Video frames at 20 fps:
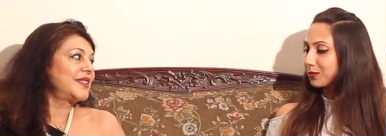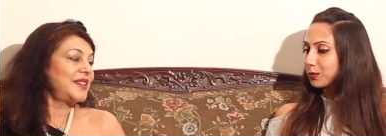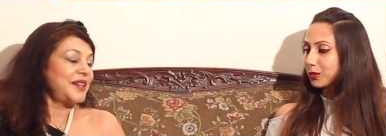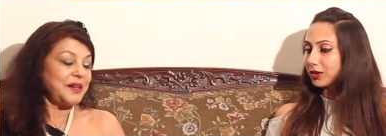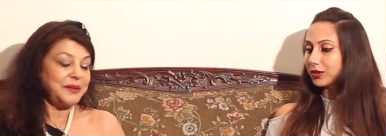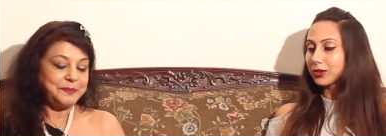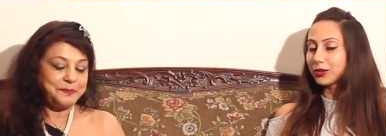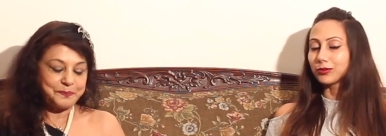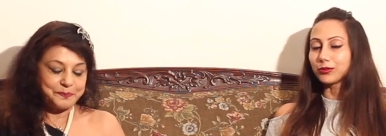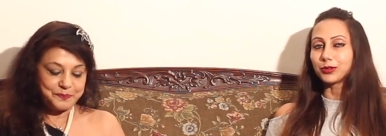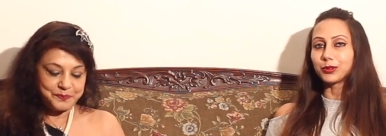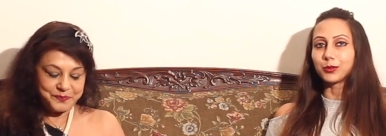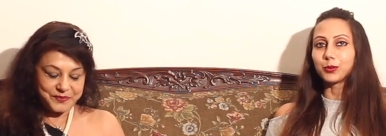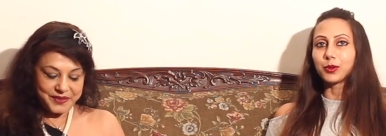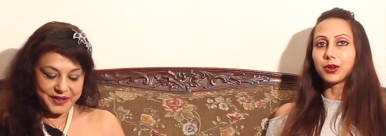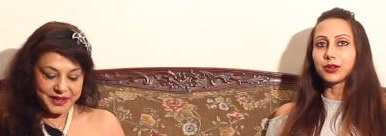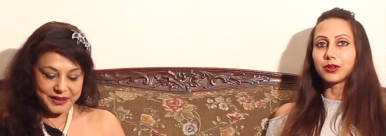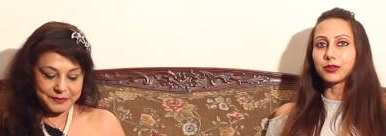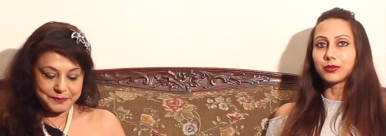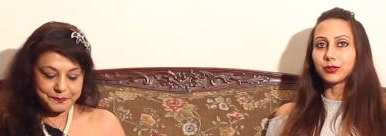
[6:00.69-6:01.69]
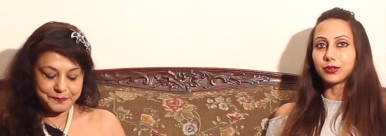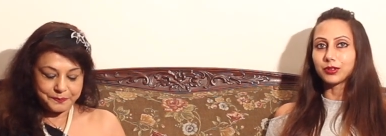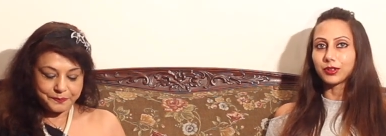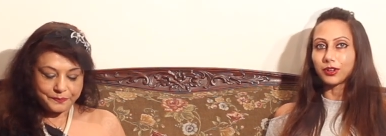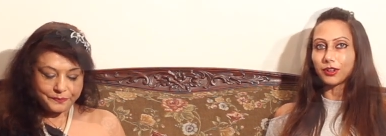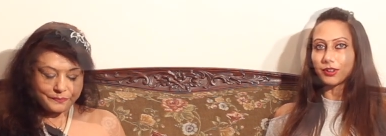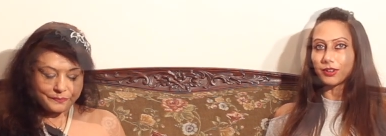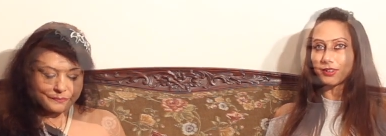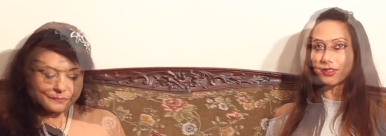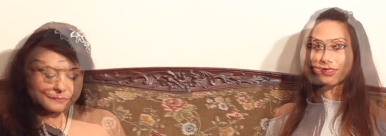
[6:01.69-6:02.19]
Speaker 1: Yeah, wonderful
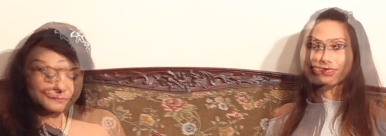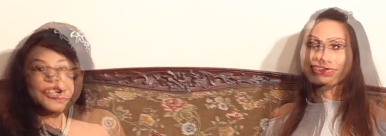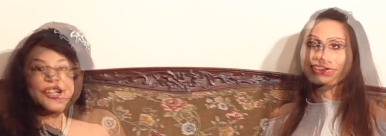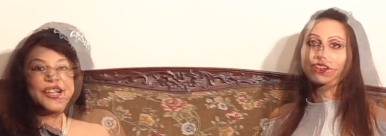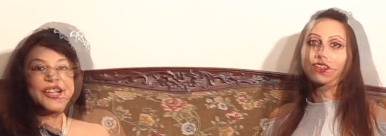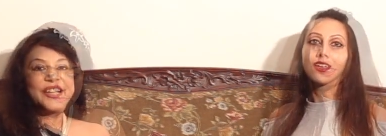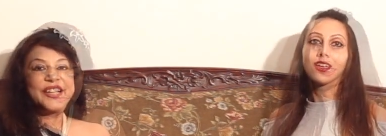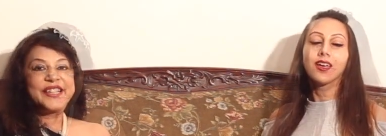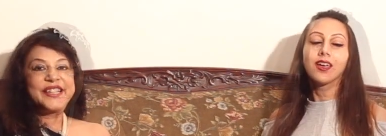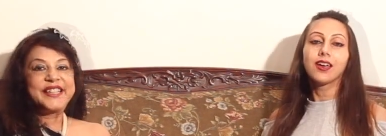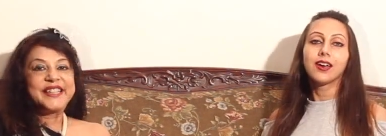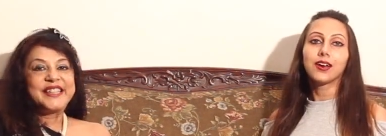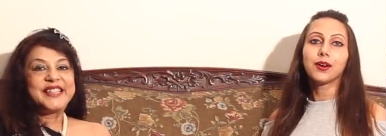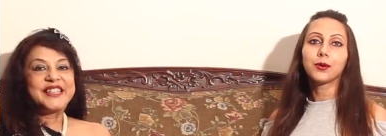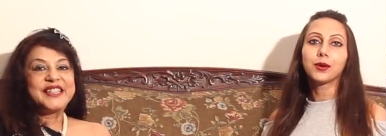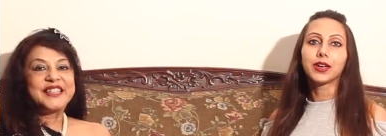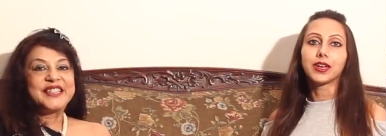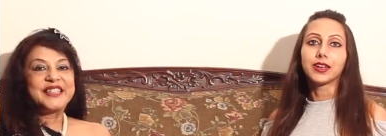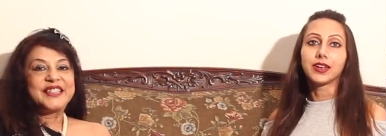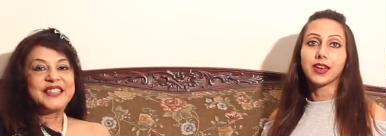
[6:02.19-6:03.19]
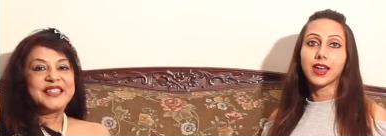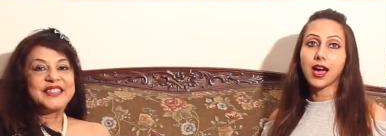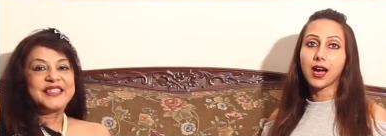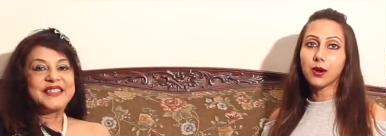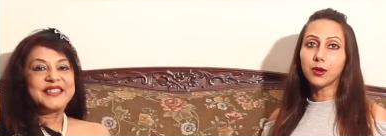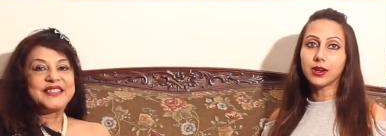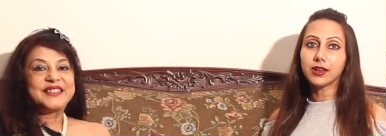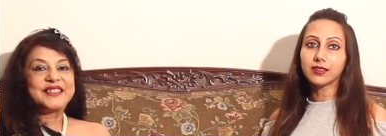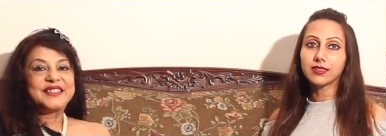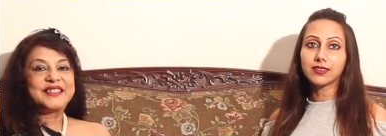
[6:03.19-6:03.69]
comments. Okay,
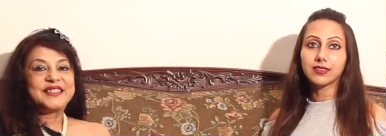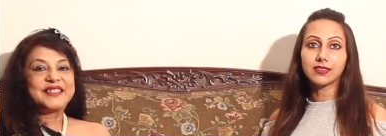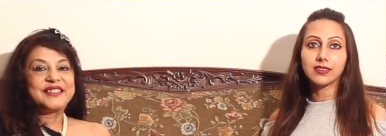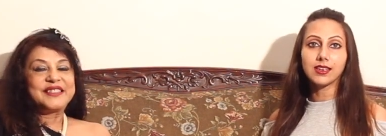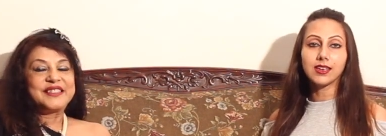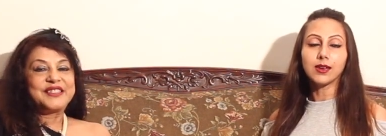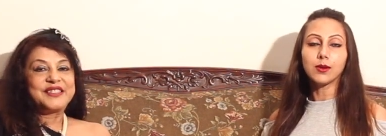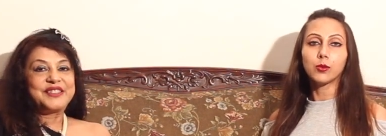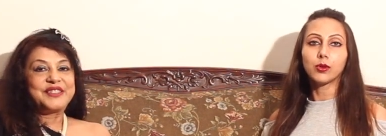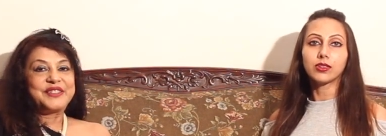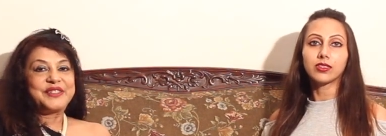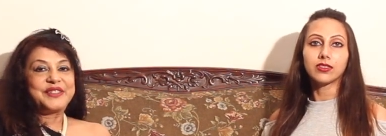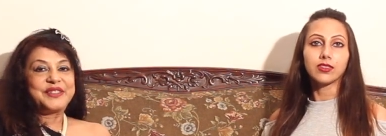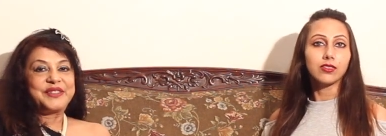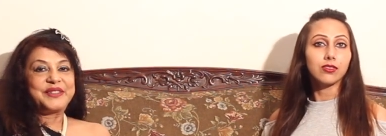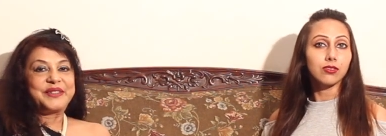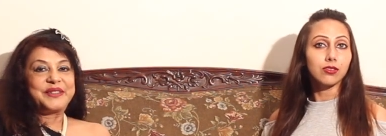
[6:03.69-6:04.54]
now let's see what's in